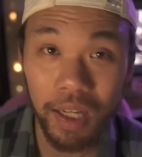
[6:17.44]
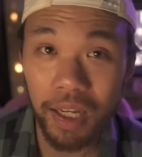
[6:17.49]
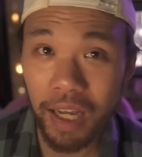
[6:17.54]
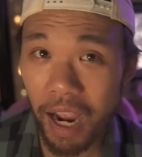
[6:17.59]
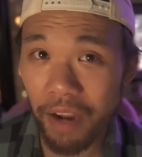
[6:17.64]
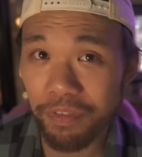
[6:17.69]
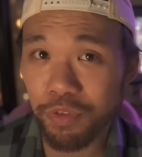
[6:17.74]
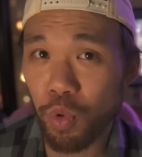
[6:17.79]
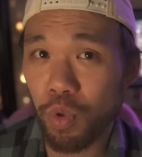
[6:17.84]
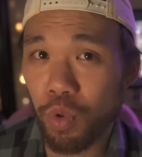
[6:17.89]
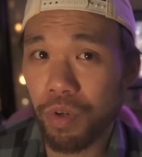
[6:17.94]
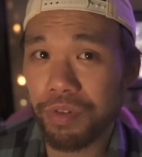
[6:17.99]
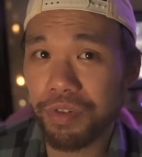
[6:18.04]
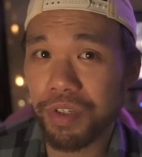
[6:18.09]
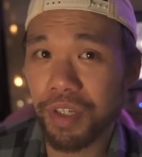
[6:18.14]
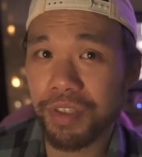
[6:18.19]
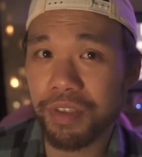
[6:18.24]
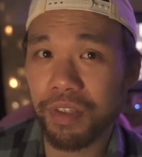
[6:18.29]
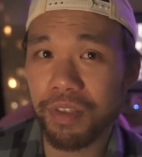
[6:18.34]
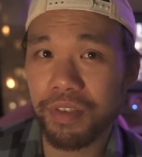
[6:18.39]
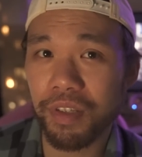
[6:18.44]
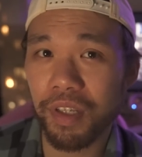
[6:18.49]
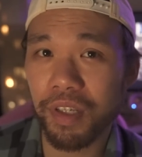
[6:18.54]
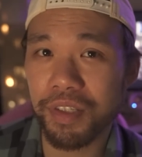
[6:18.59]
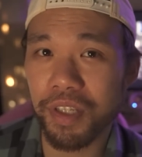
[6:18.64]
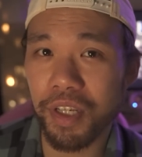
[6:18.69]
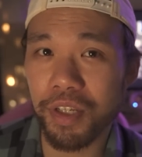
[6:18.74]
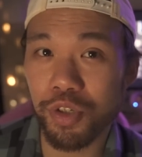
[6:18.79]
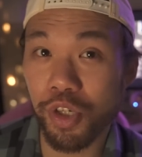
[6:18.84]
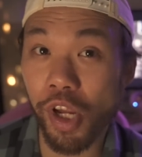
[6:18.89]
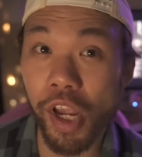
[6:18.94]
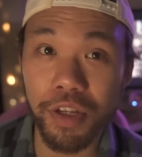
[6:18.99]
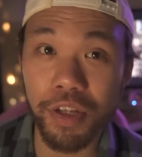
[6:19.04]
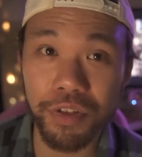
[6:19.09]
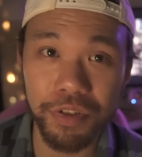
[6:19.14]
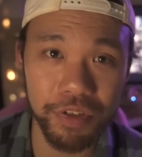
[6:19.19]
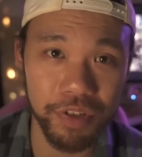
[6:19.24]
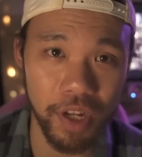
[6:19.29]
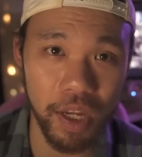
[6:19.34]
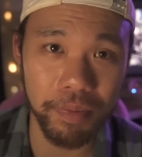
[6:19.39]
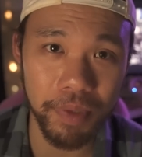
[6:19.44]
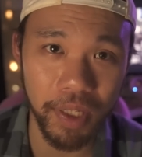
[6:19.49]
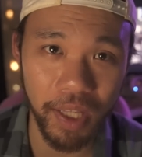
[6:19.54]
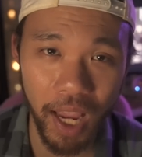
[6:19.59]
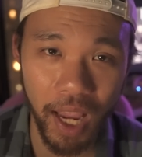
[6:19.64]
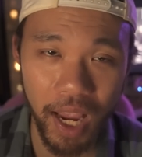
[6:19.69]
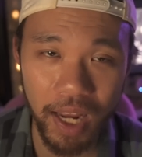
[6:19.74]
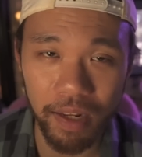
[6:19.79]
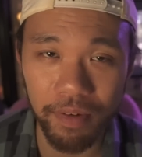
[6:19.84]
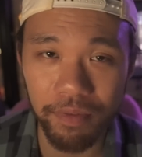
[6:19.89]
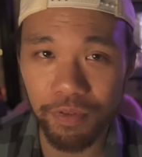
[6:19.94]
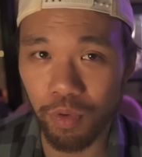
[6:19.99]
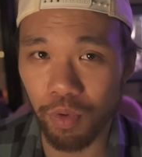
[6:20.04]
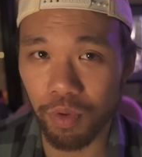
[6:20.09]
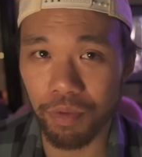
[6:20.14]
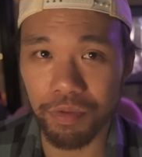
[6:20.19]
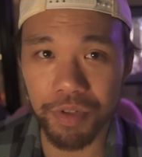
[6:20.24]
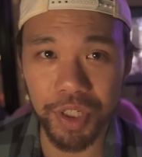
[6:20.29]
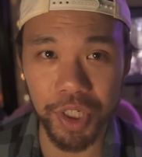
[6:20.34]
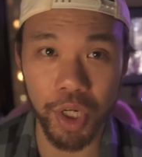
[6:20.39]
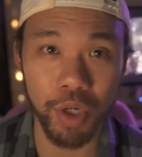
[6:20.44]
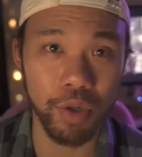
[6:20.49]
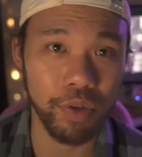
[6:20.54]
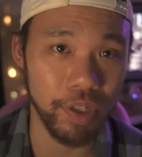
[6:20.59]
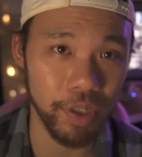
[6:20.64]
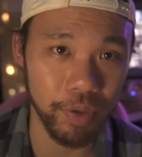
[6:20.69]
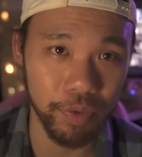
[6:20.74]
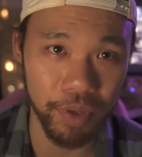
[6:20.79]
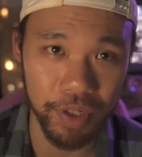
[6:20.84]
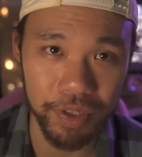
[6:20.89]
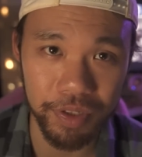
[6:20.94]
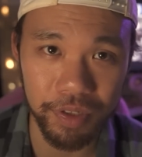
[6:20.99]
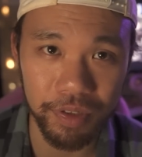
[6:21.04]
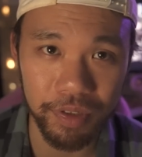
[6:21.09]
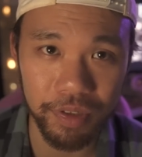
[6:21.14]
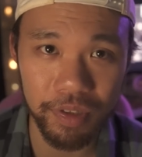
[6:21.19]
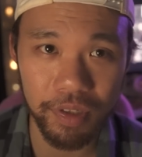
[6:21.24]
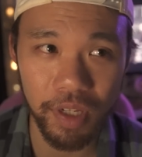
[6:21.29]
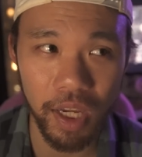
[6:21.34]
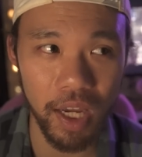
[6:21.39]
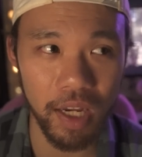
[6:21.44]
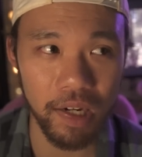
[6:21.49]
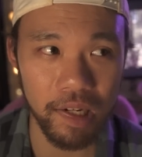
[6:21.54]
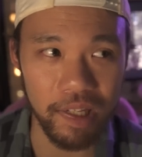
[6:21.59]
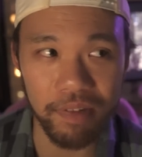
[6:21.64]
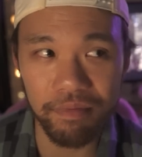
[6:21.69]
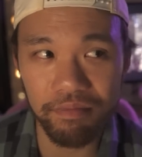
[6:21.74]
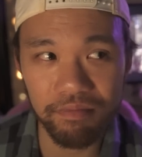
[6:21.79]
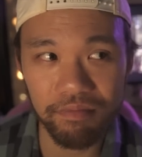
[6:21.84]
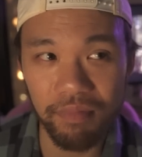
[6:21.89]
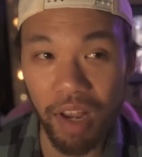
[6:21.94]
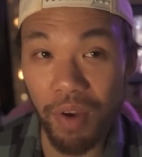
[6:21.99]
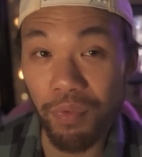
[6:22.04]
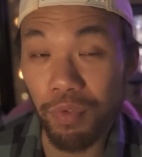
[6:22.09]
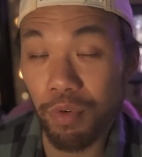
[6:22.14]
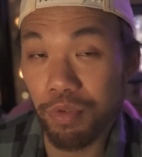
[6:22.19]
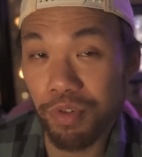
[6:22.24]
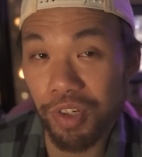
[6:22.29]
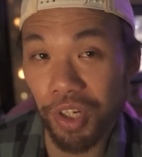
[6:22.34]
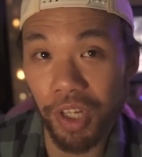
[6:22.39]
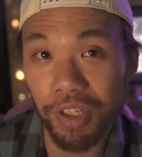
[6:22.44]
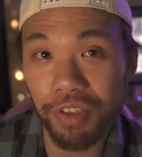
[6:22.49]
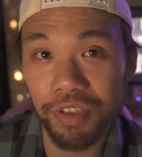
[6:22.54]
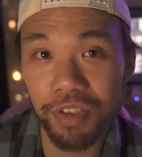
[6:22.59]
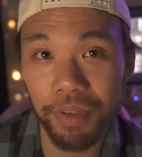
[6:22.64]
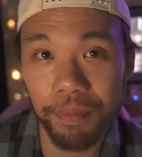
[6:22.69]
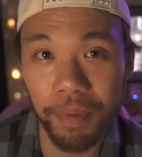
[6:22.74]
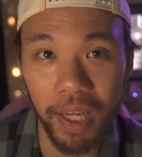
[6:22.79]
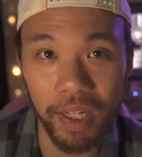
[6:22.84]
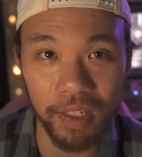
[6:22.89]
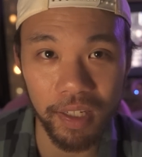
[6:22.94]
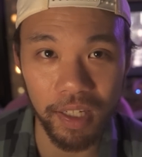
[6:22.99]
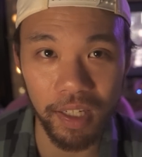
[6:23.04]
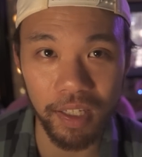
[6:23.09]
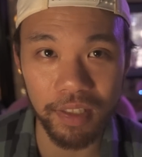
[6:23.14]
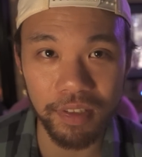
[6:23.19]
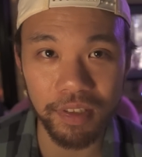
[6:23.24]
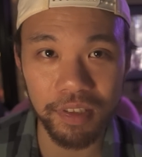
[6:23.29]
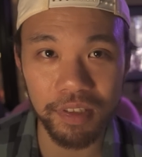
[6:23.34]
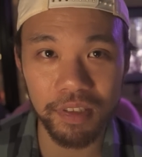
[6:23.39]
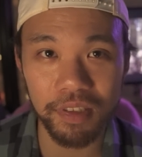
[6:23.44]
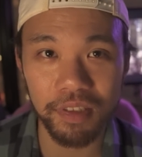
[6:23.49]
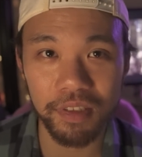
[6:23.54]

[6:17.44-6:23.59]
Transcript: After Order sixty-six, he changed his name to Kanan for security reasons, and he never changed it back, I guess.